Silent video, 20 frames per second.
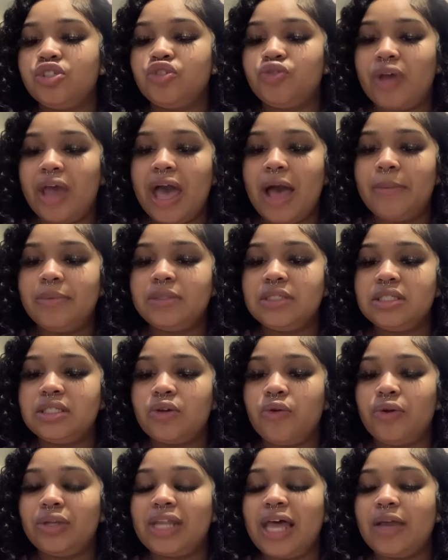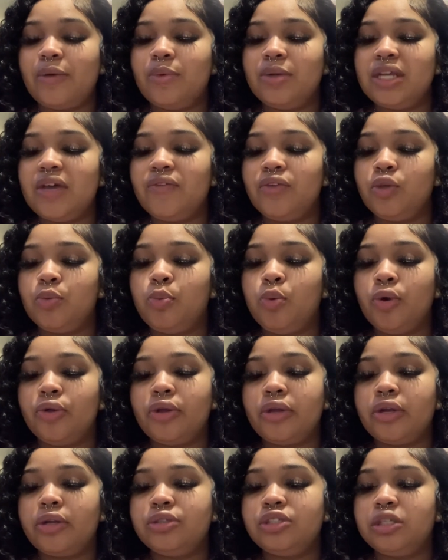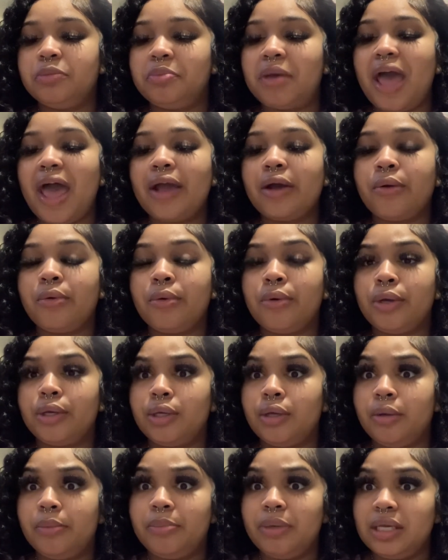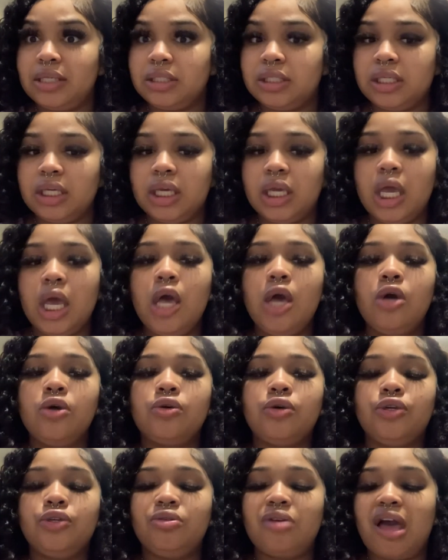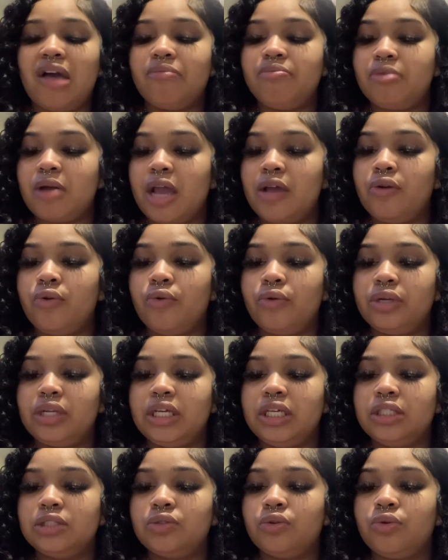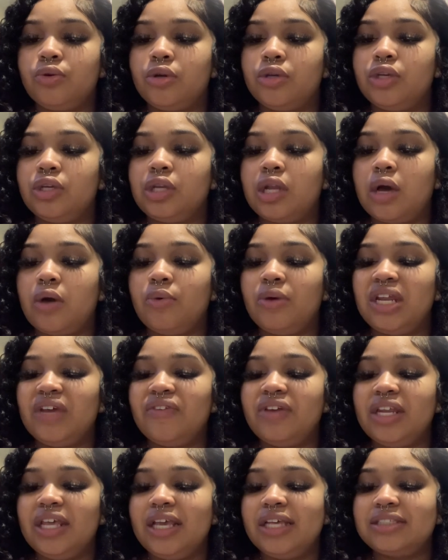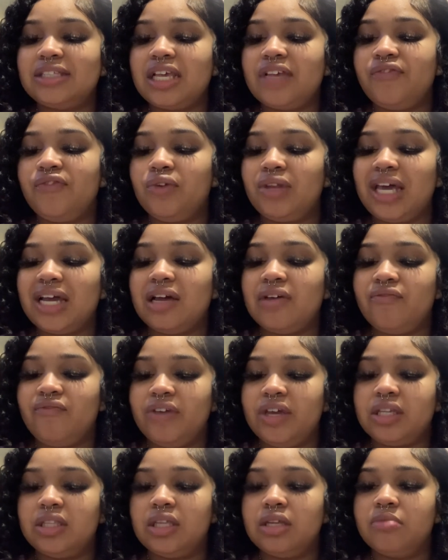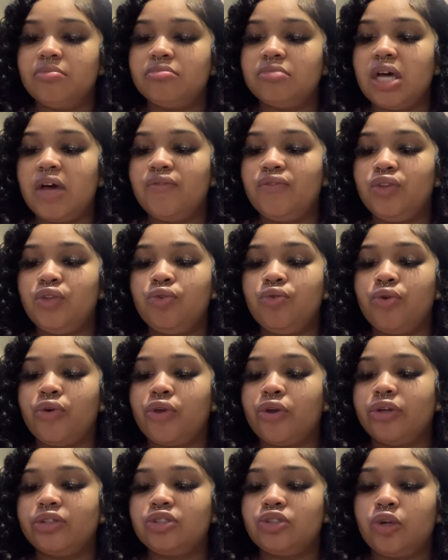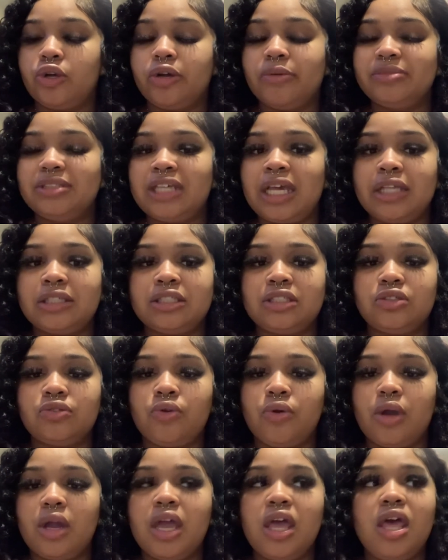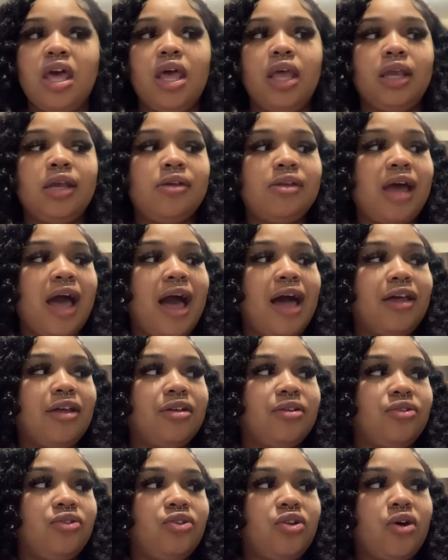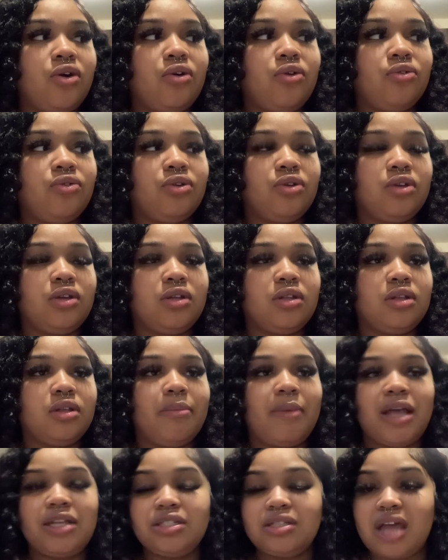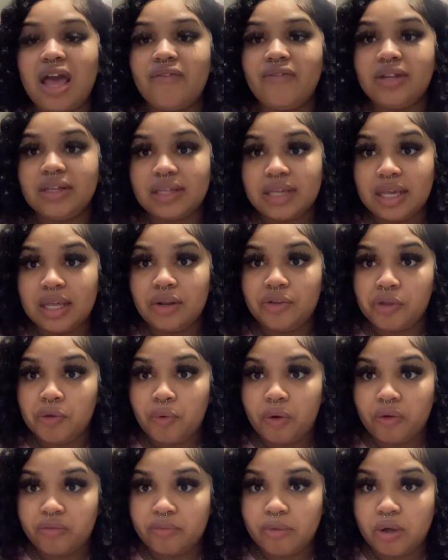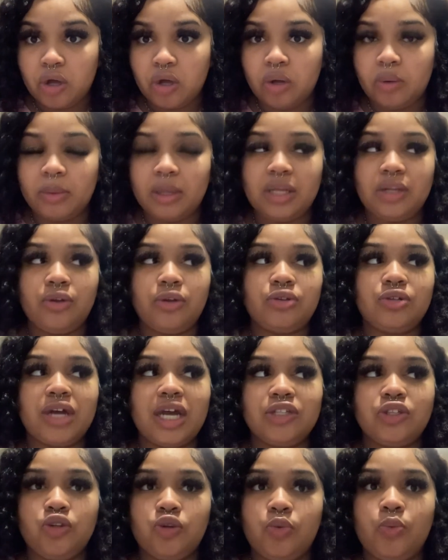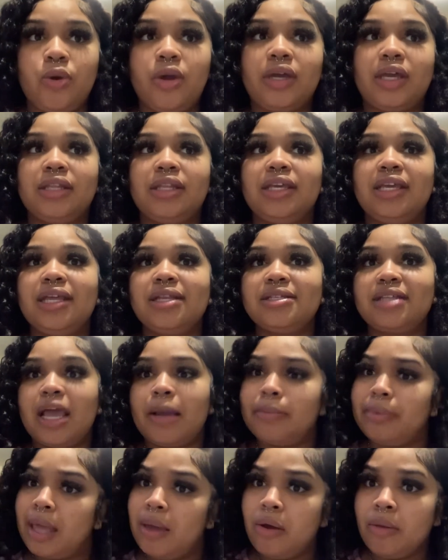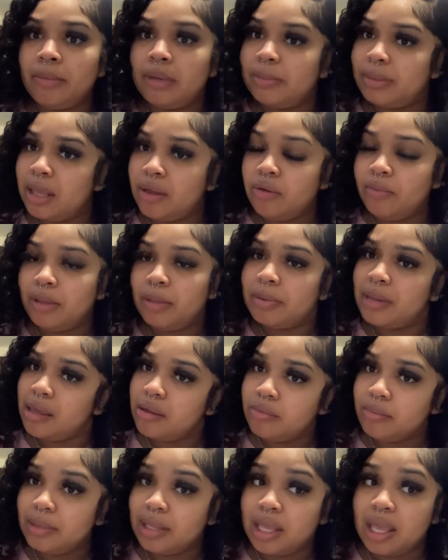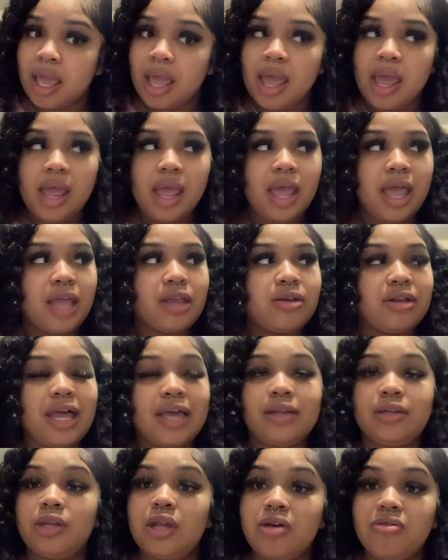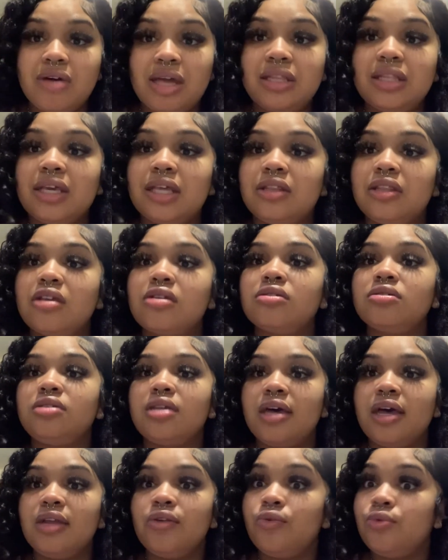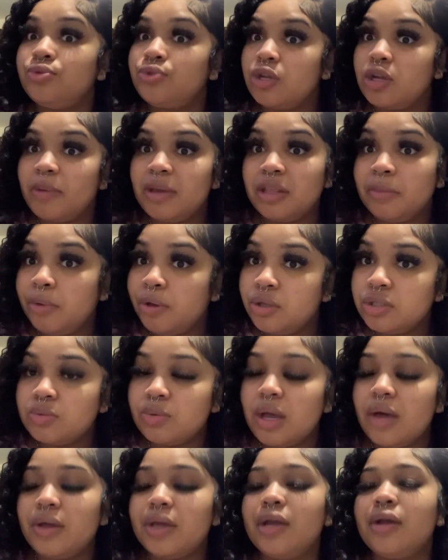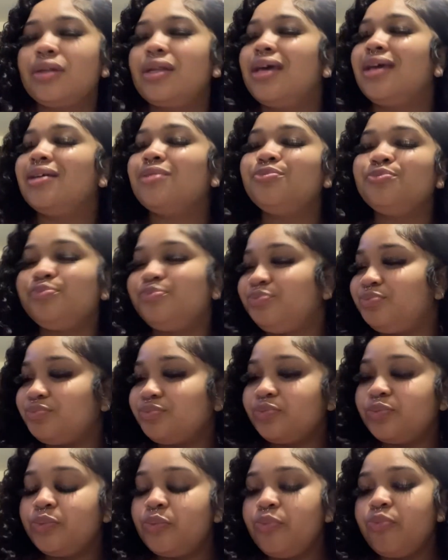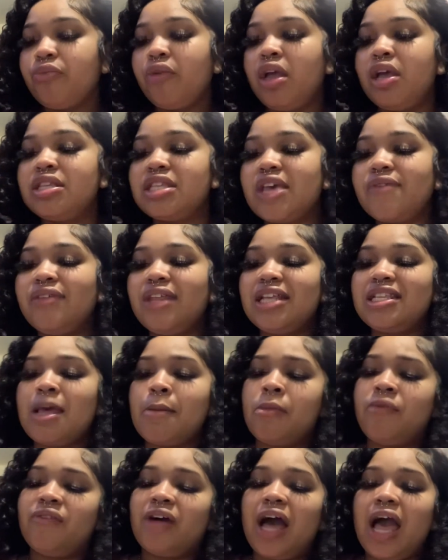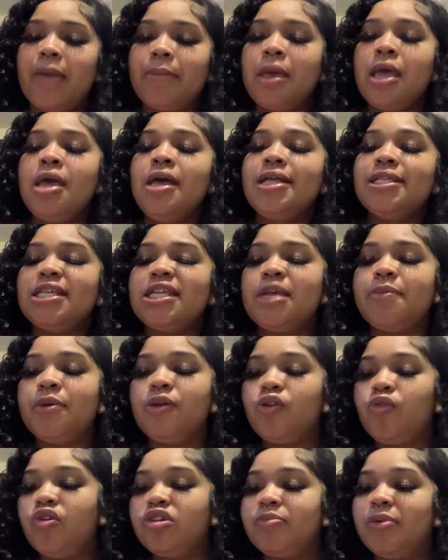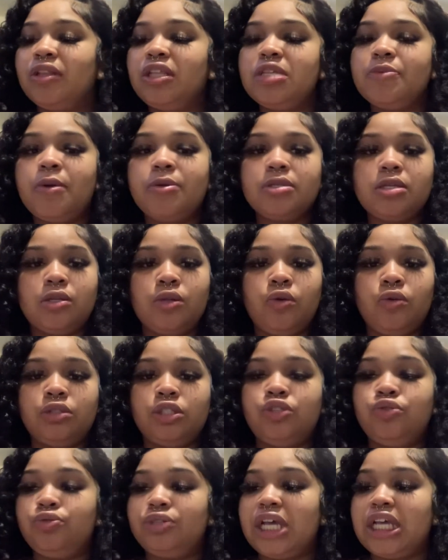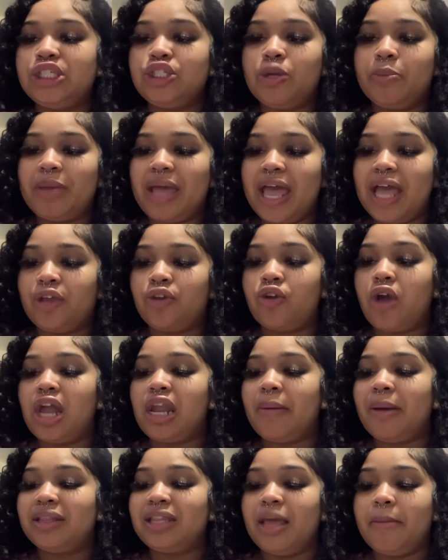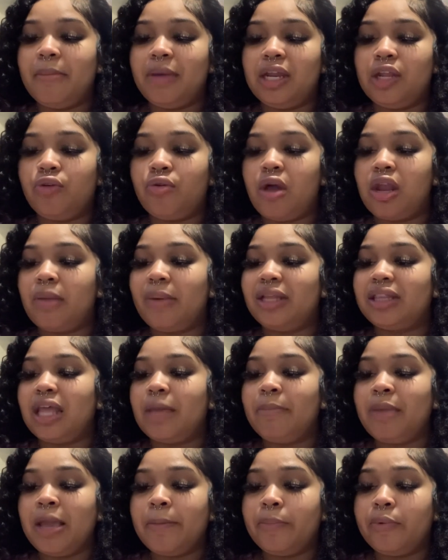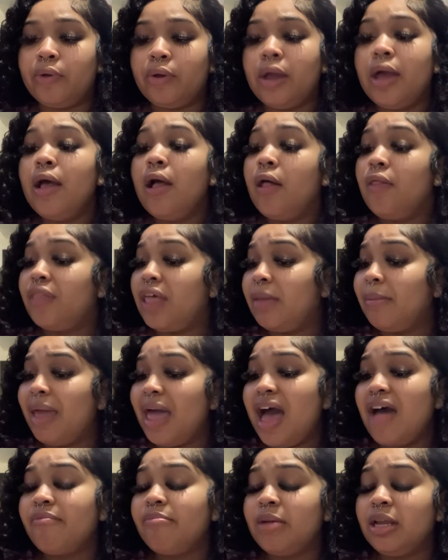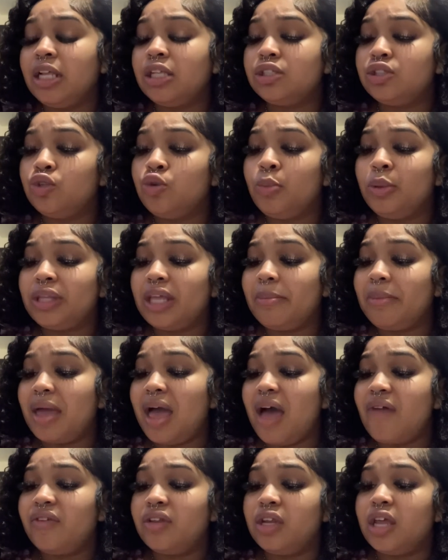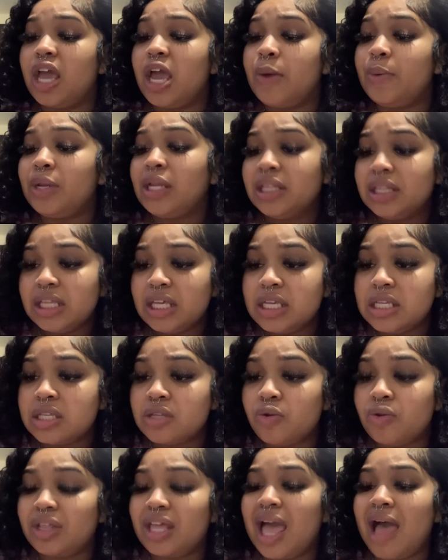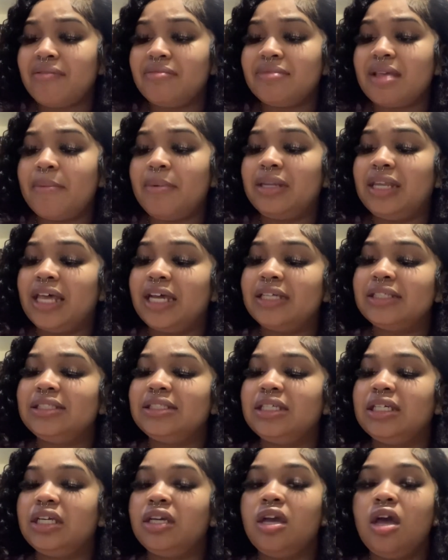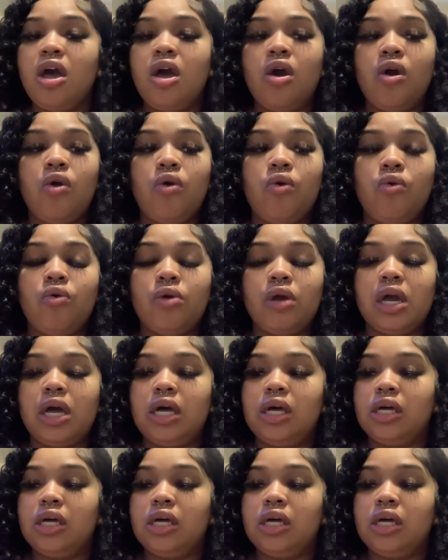trapped, or like whenever you pull your energy back, or you're busy, or you have priorities, or, you know, whatever it is, they feel like a victim of you or your circumstances. Or, you know how, you know, imagine having a kid and you work from home and you're trying to do work, and the kid's like, play with me, play with me, play with me, and you're like, no, I have to get things done, who's gonna pay the bills around here? Like, giving that type of vibe. Ten of Pentacles. But this person knows that you chase your bag, you're all about that money, you're all about that paper. They may have money too, but they may have inherited this, or they have some type of legacy, or